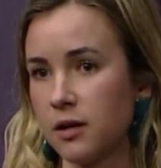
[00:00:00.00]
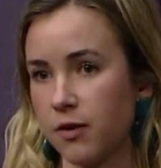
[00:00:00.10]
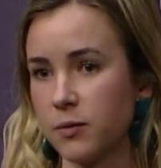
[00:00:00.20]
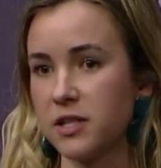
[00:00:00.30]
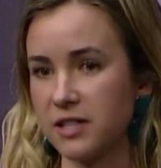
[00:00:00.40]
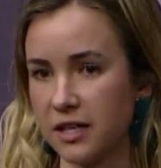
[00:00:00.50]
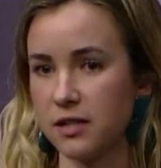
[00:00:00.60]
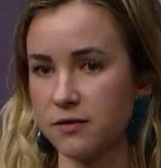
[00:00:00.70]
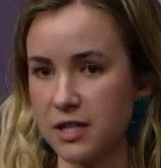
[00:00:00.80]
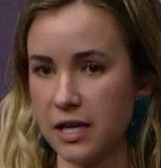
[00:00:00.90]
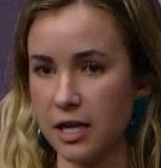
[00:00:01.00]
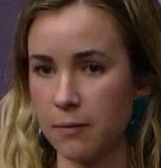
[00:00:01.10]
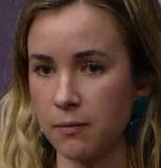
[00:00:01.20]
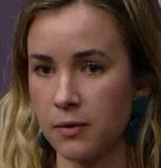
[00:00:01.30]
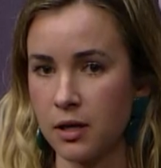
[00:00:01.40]
from the executive
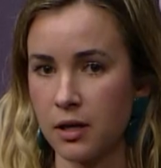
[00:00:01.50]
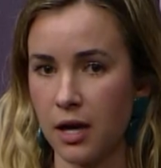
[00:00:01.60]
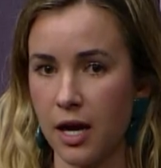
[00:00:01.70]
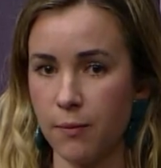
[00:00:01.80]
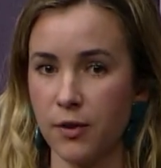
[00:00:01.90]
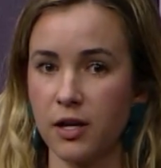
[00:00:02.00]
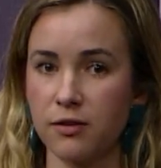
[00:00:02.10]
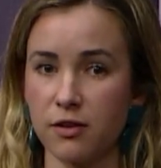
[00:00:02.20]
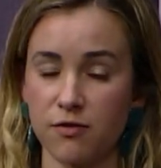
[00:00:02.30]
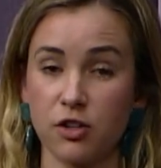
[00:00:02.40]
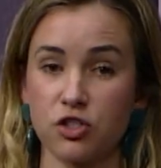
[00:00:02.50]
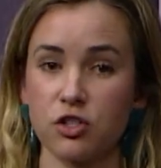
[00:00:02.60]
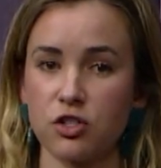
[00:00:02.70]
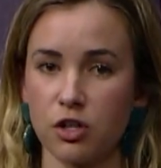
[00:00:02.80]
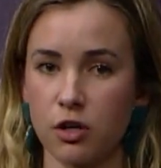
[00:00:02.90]
team um, that the
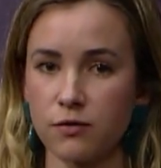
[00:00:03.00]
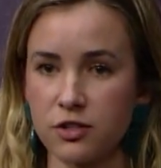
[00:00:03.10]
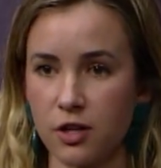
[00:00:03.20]
function deserves.